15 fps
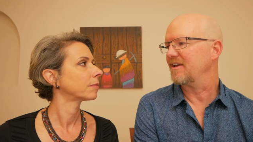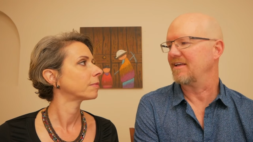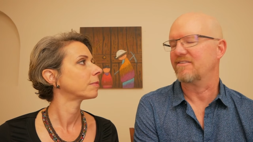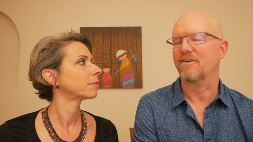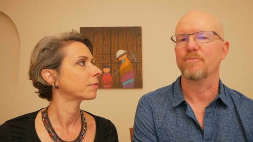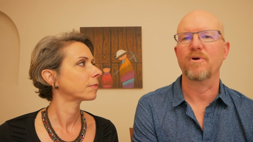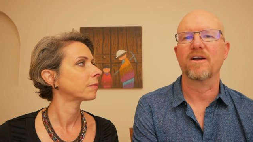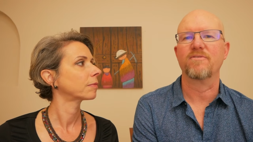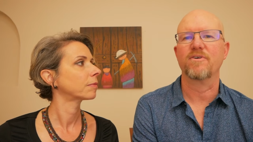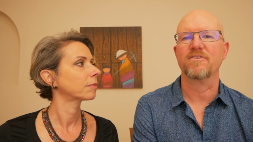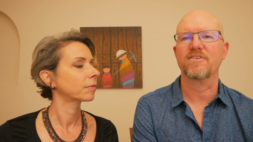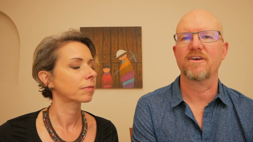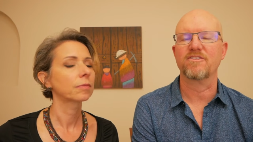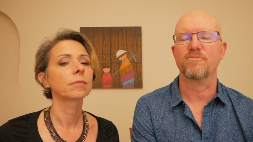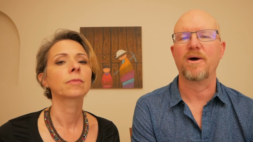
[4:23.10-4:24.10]
Speaker 1: get some
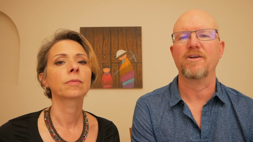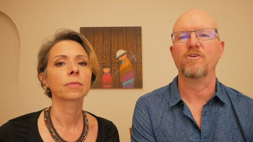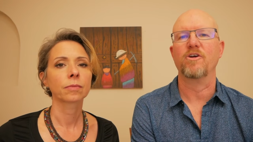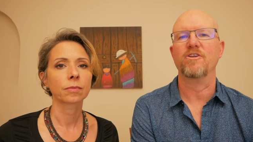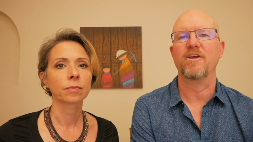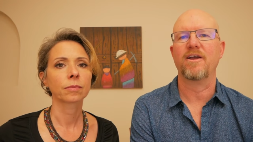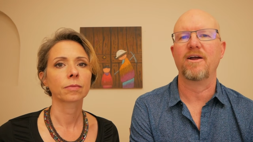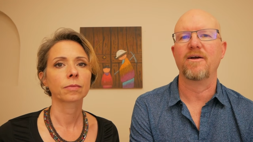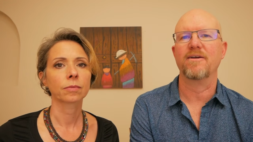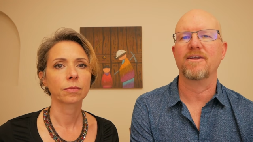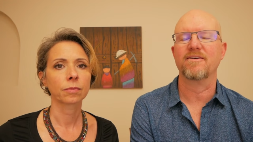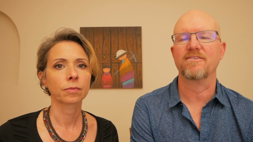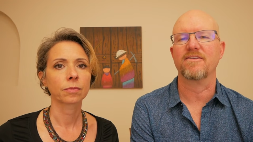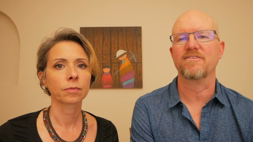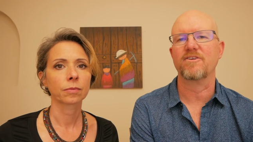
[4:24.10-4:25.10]
breakfast because Madre Tierra
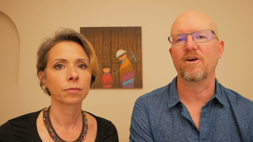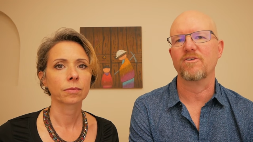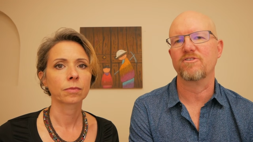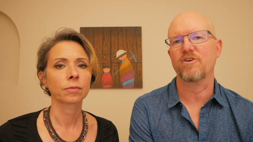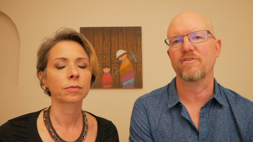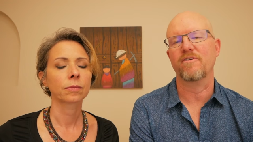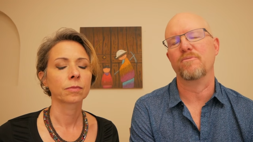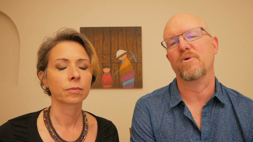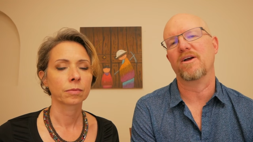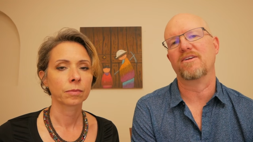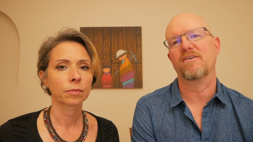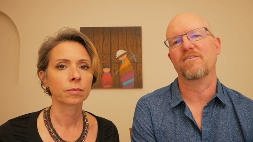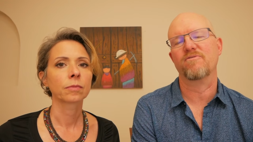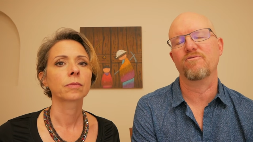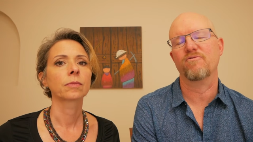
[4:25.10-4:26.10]
doesn't start serving
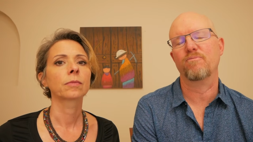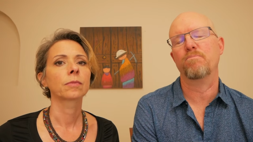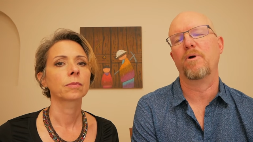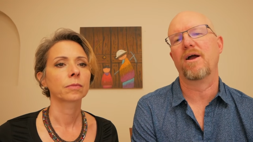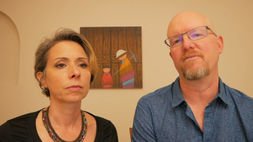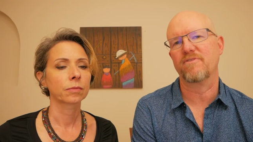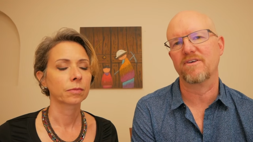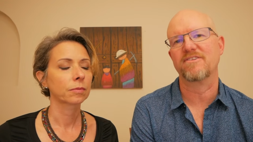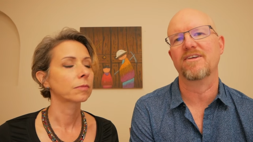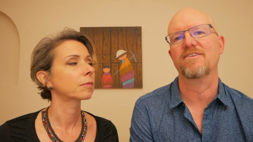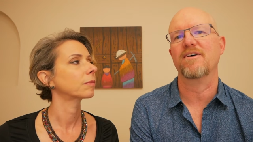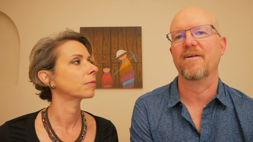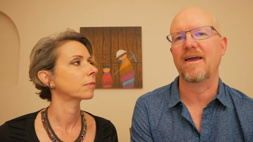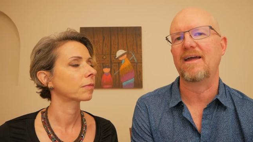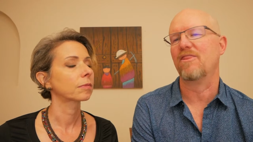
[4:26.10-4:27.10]
breakfast breakfast
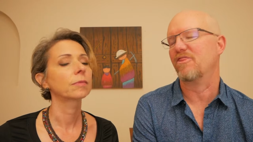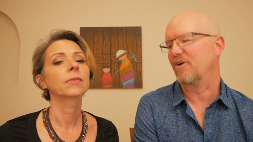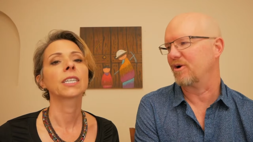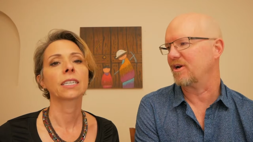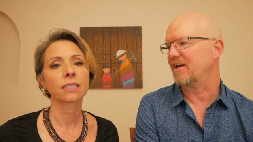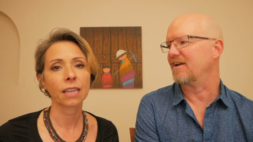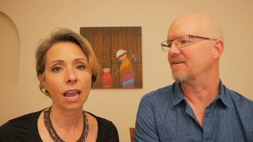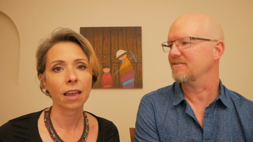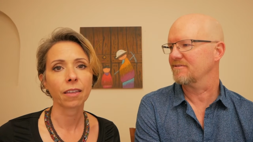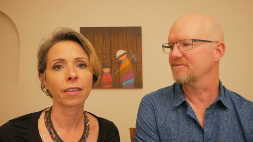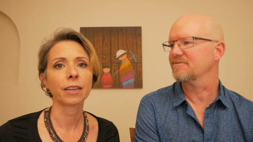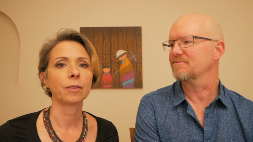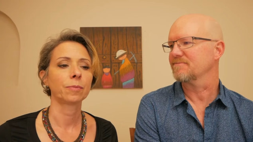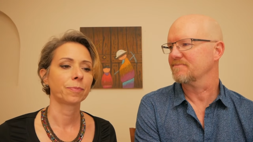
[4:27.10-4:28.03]
until eight thirty. Exactly.